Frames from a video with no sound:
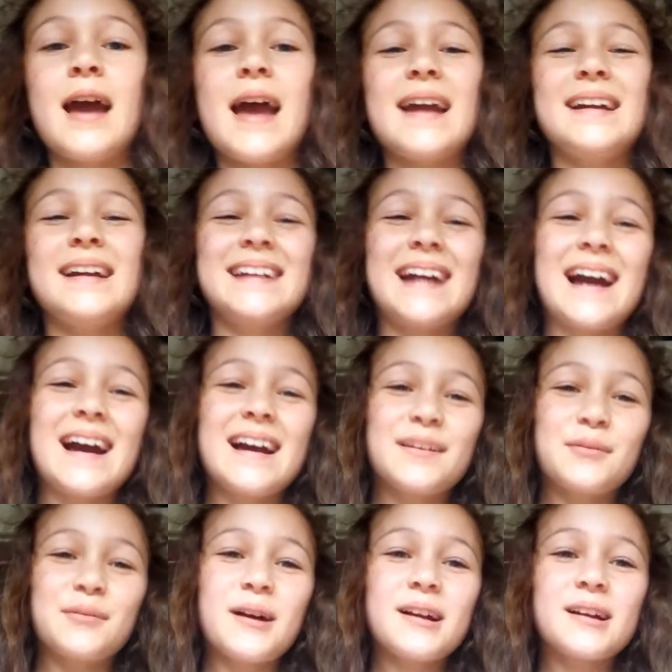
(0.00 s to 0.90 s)
Hey
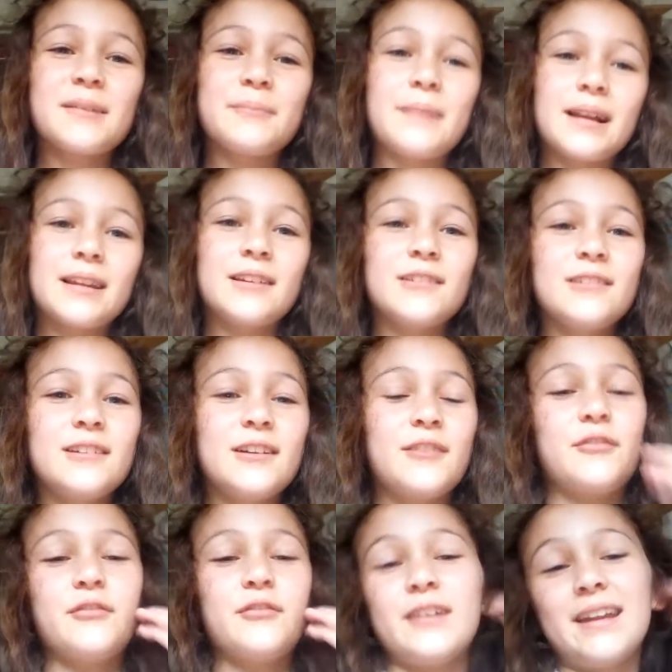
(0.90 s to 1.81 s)
guys, welcome back to
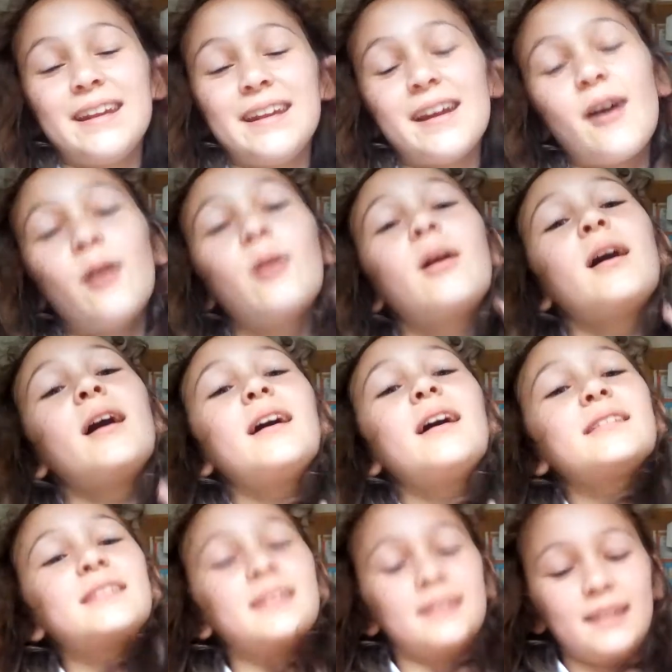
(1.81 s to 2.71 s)
another video.
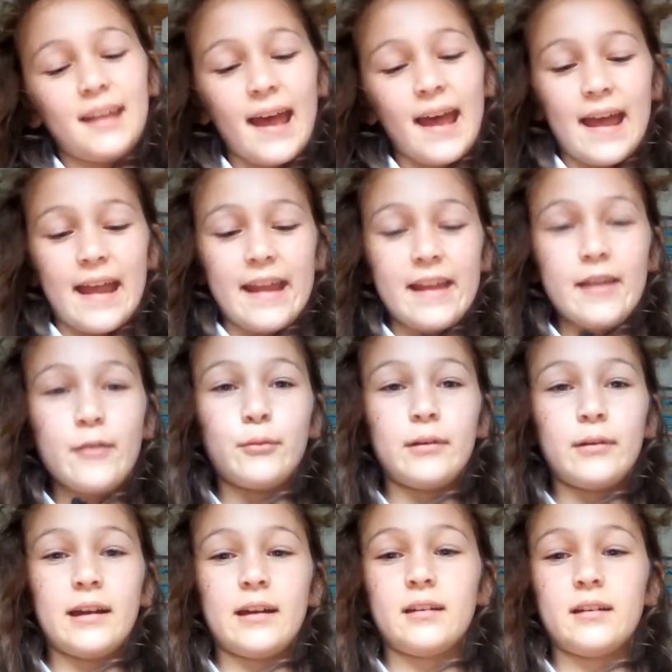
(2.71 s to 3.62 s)
Today
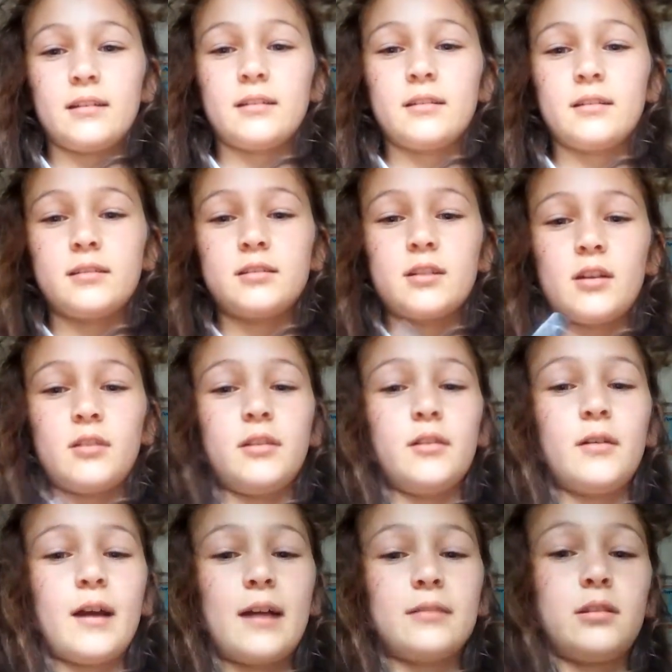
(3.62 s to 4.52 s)
we are showing
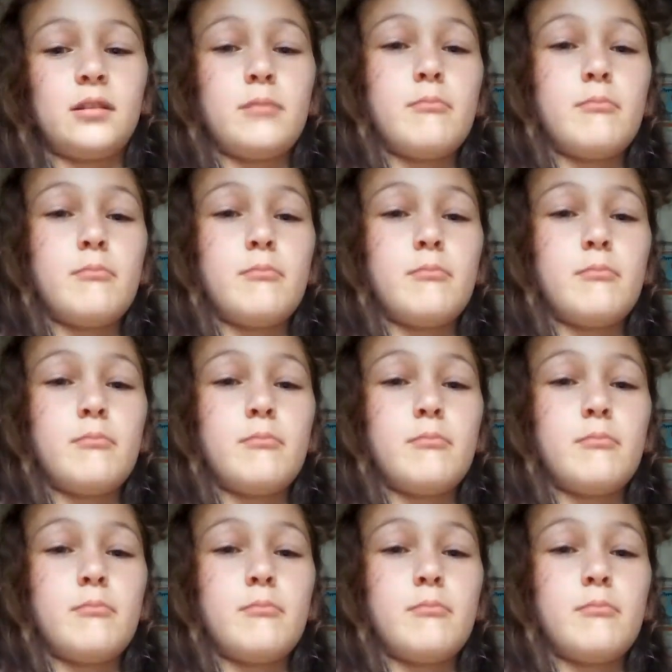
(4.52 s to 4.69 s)
you how to